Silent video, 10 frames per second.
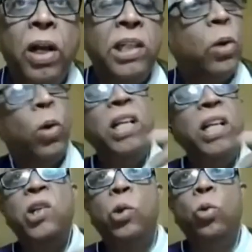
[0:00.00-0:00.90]
We say, why
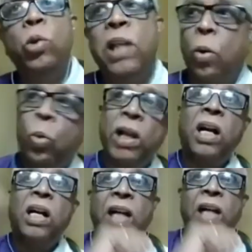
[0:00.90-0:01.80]
is this rule there? Why
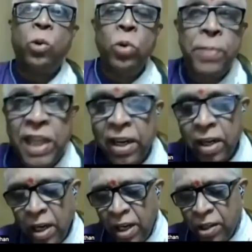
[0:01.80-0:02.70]
can't that rule be there?
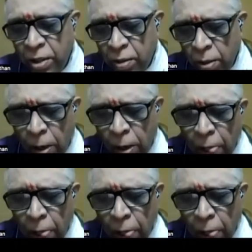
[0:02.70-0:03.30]
So